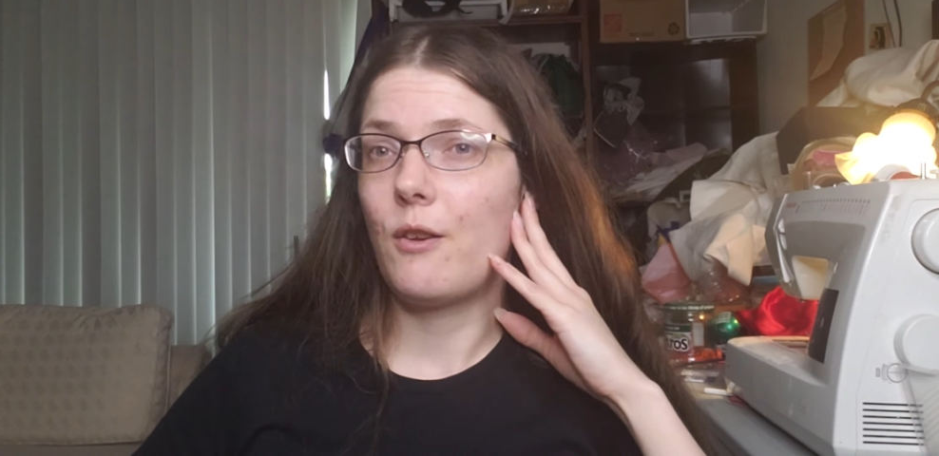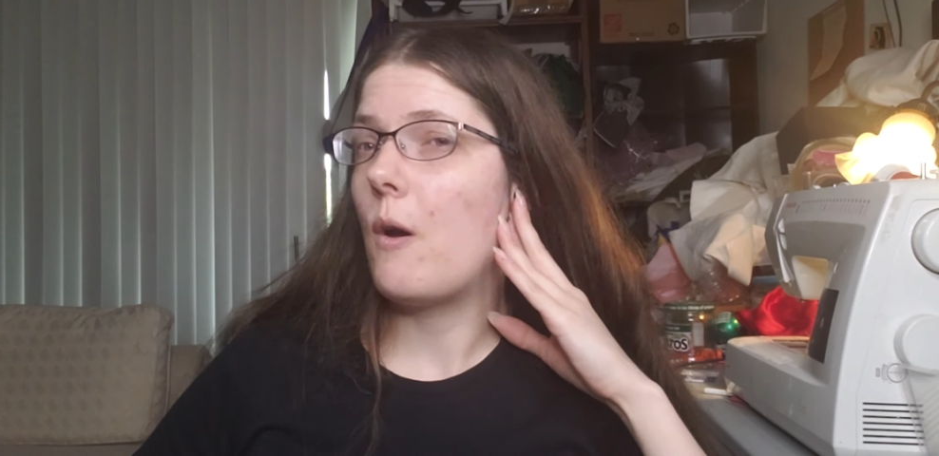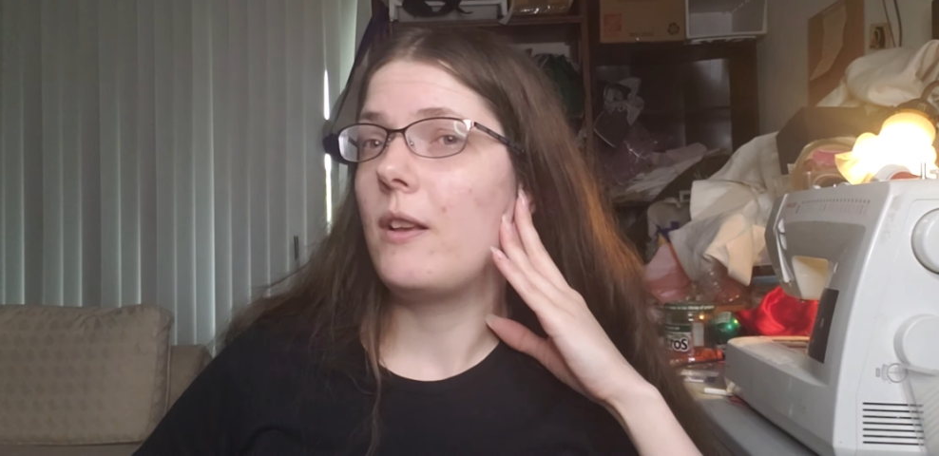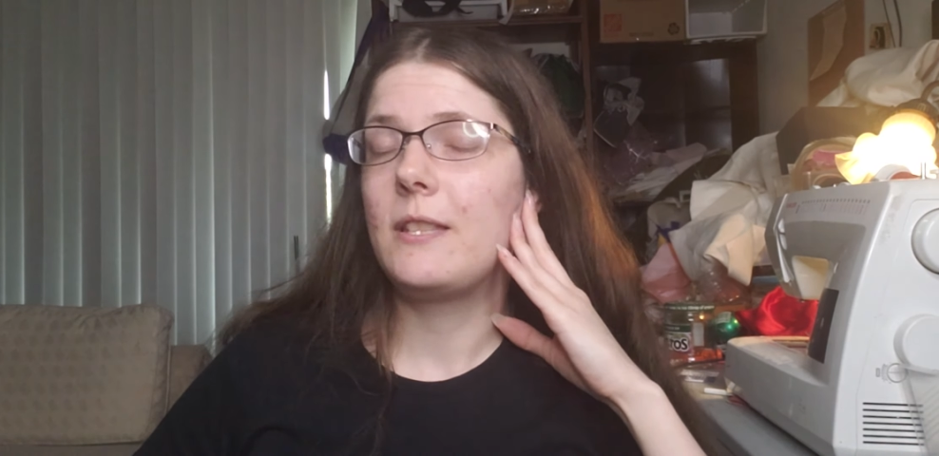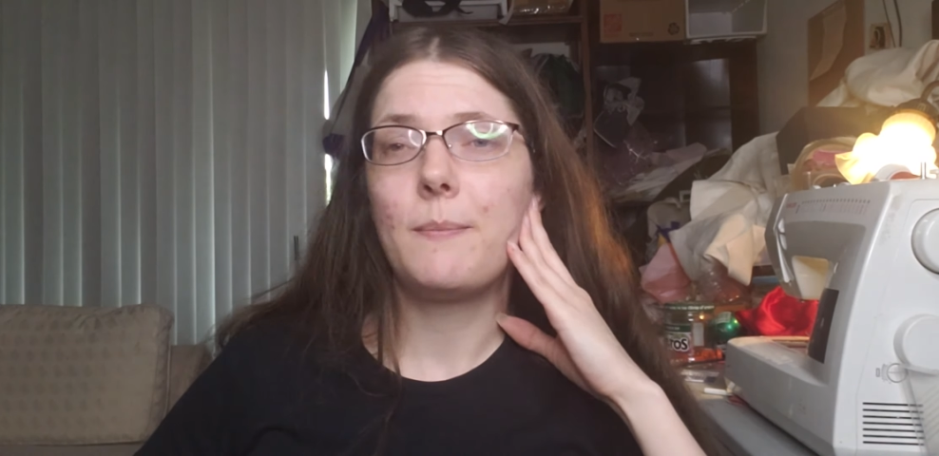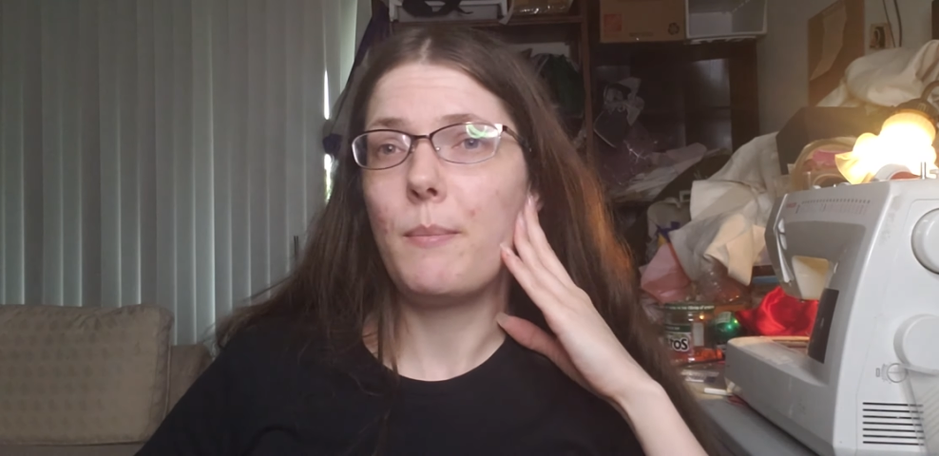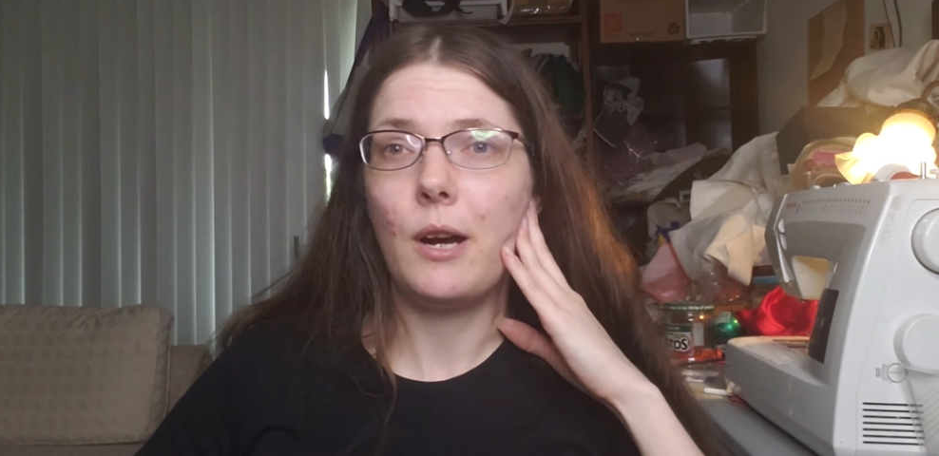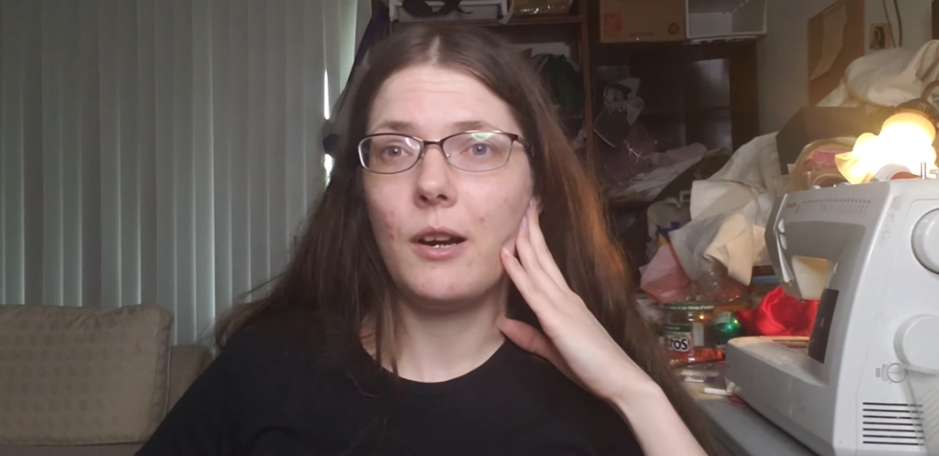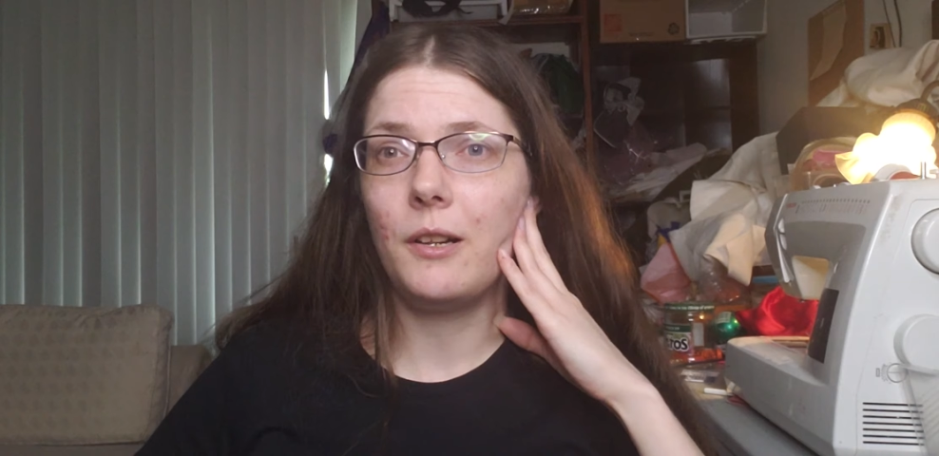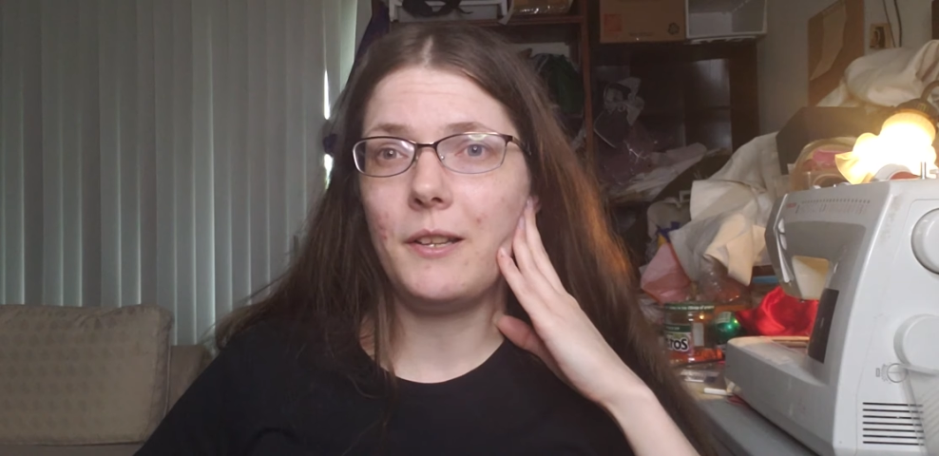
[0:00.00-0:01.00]
throw on some
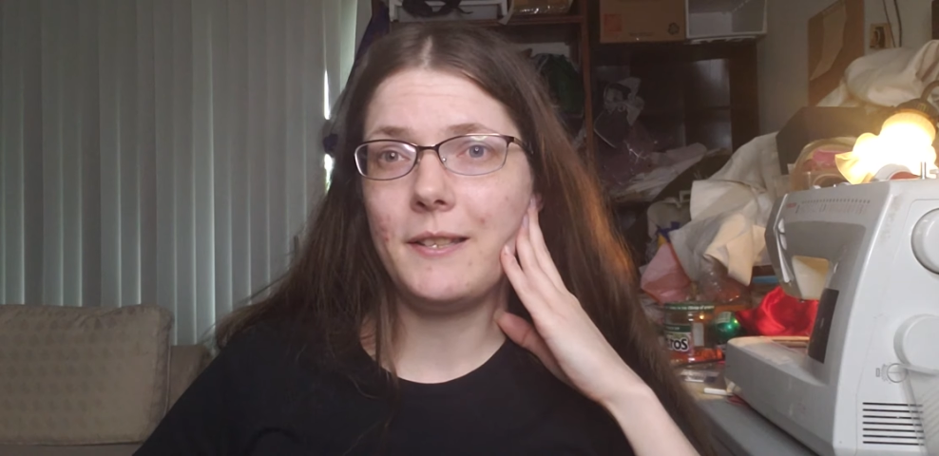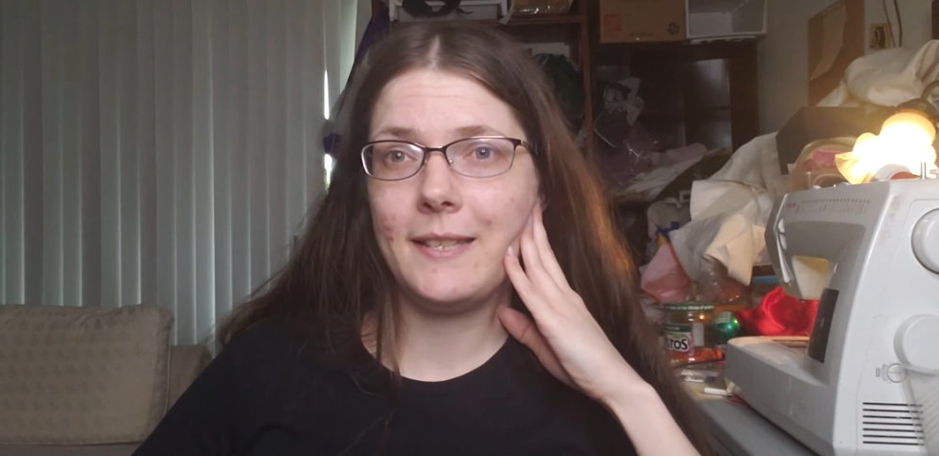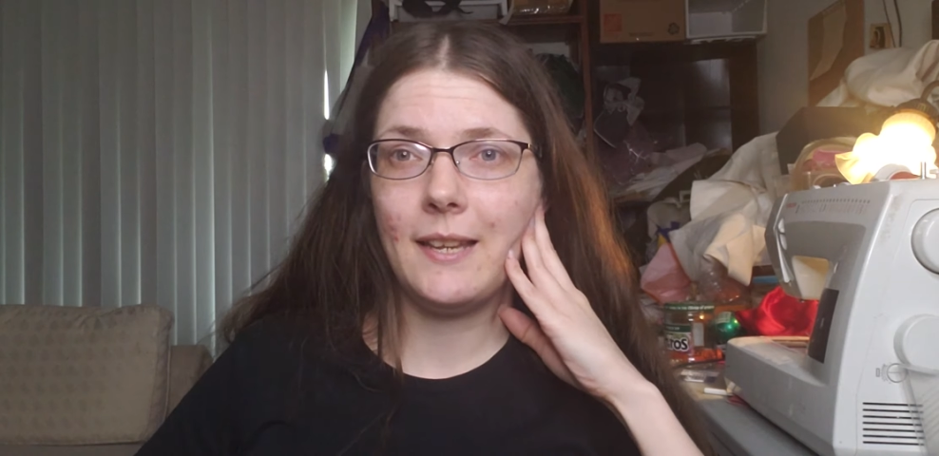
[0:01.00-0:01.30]
pearls